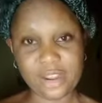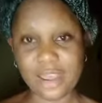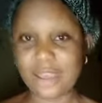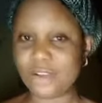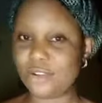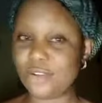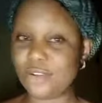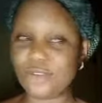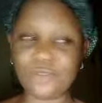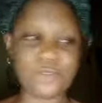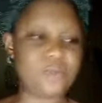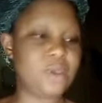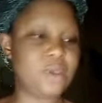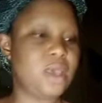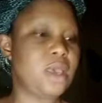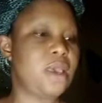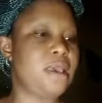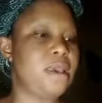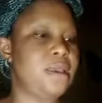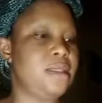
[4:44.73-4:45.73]
I don't know,
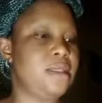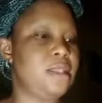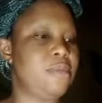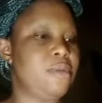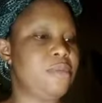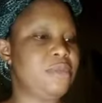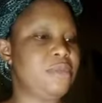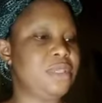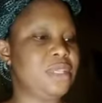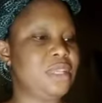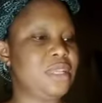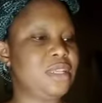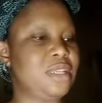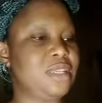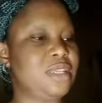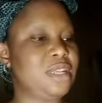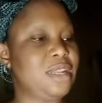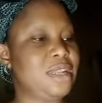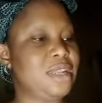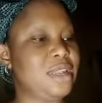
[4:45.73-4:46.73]
they may be selling
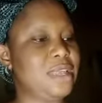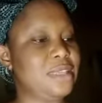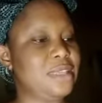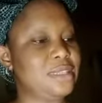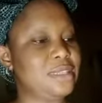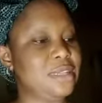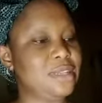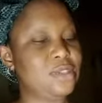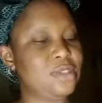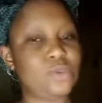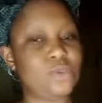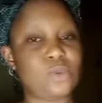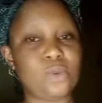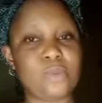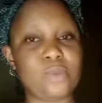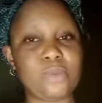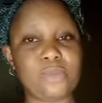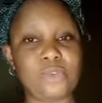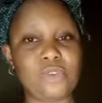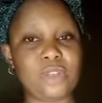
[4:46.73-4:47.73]
it lesser
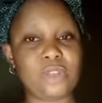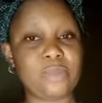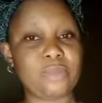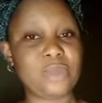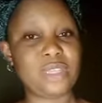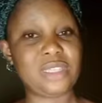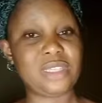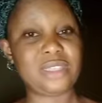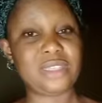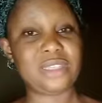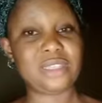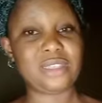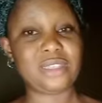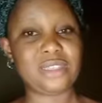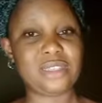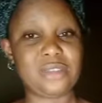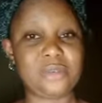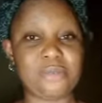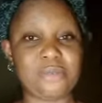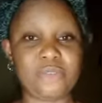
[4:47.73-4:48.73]
some other places,
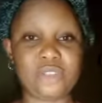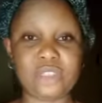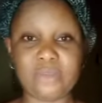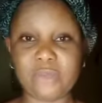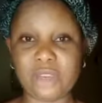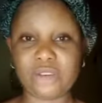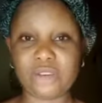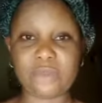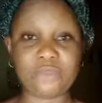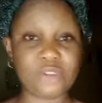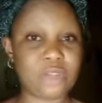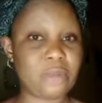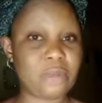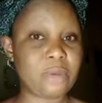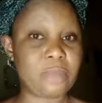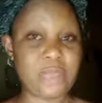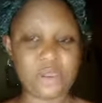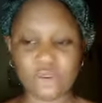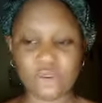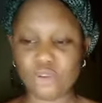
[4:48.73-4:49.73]
because I'm talking about
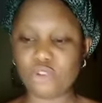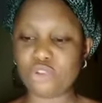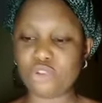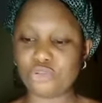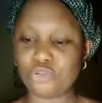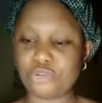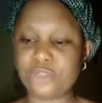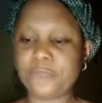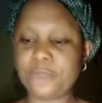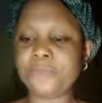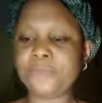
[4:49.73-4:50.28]
my country